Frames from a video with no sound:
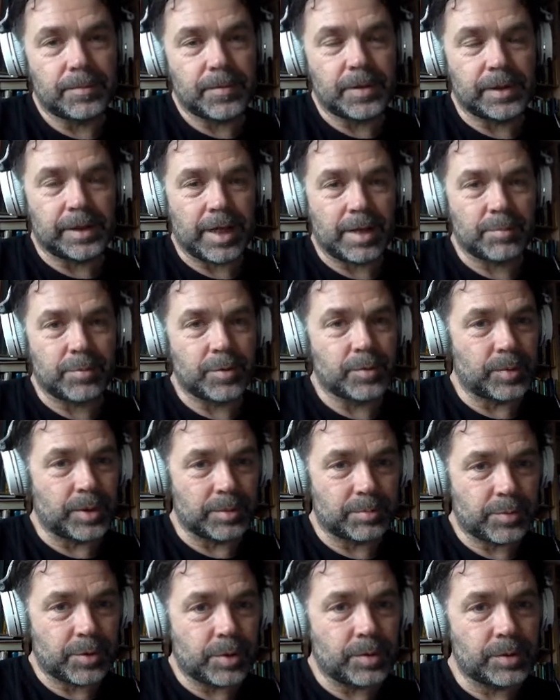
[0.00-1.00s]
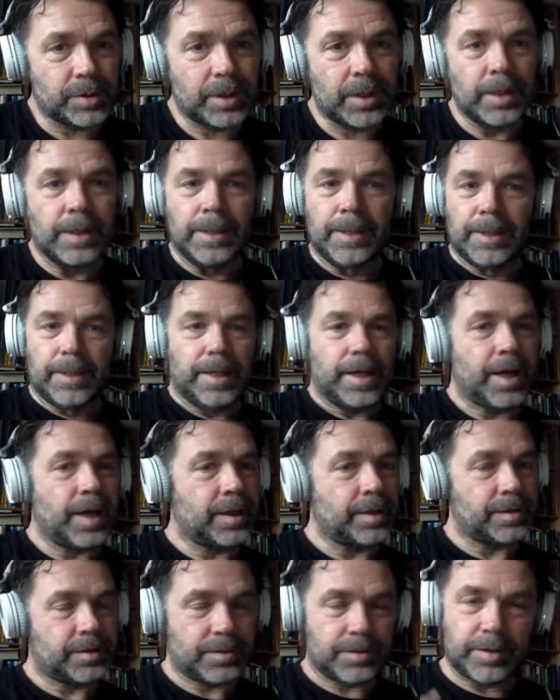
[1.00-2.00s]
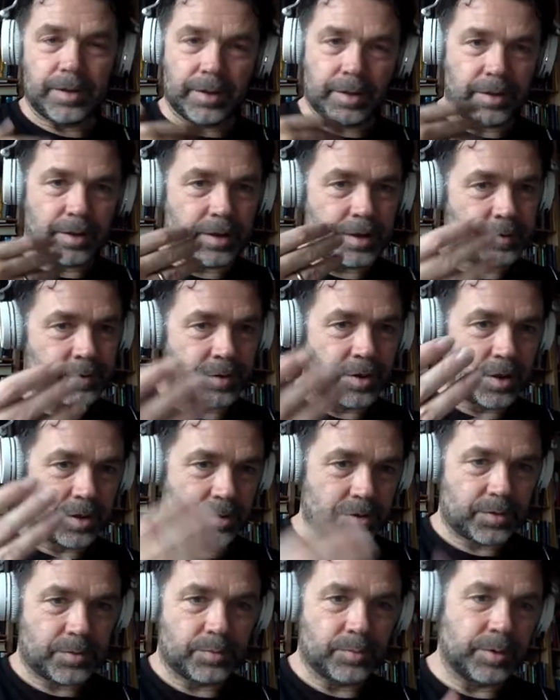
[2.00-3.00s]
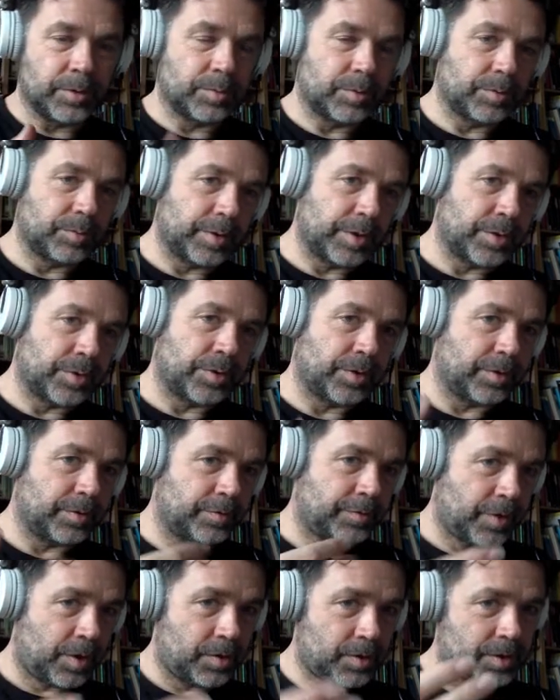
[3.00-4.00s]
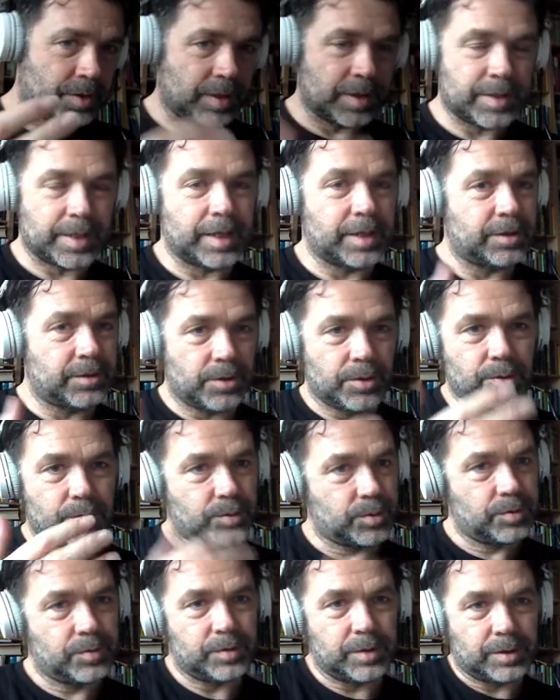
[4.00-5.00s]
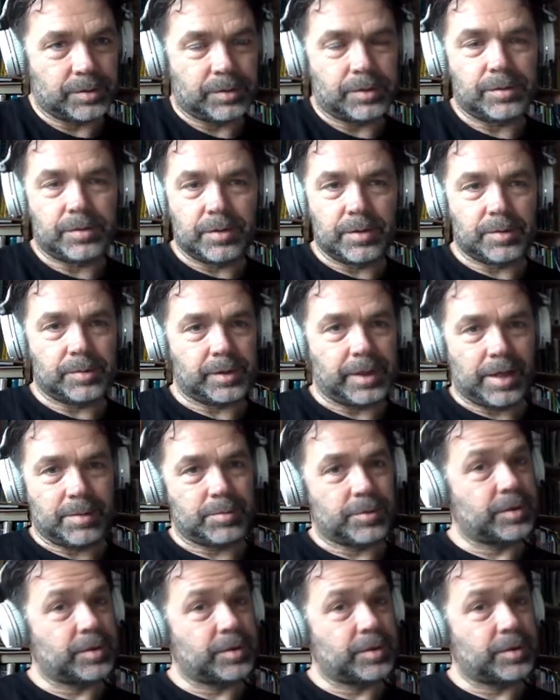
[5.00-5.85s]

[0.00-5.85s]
gambler went broke. And if not, we will return false and say, no, the gambler